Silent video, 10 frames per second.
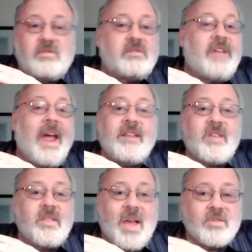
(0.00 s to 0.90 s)
tens
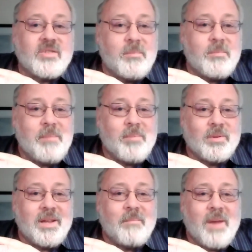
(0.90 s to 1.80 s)
of thousands of
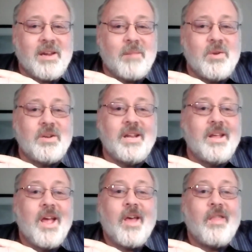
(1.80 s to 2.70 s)
people in my community
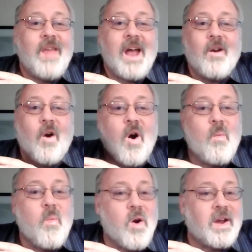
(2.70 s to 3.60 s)
that are
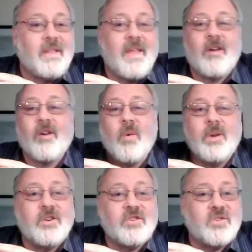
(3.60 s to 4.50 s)
working, that are going
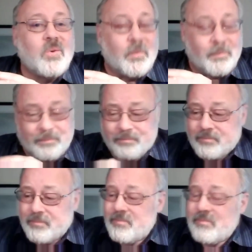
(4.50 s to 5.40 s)
to school,
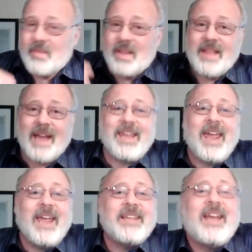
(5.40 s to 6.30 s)
that
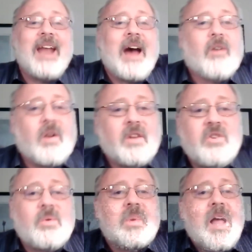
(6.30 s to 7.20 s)
can't get out on a
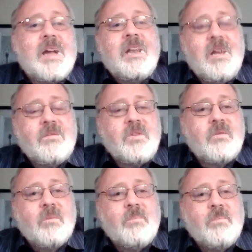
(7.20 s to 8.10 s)
two o'clock in an afternoon
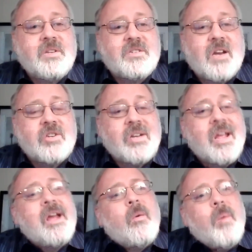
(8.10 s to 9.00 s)
for book discussion.
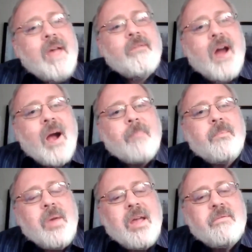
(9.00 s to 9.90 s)
We have an op-
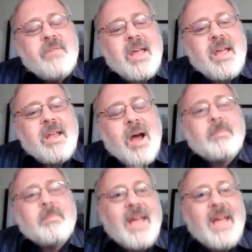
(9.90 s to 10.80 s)
we have an
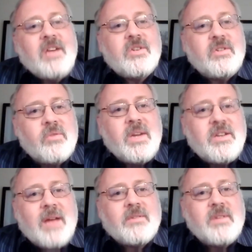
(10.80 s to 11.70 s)
obligation to reach
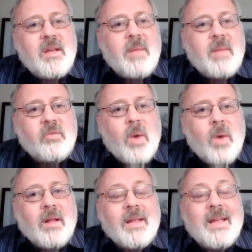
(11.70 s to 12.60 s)
out to them as well.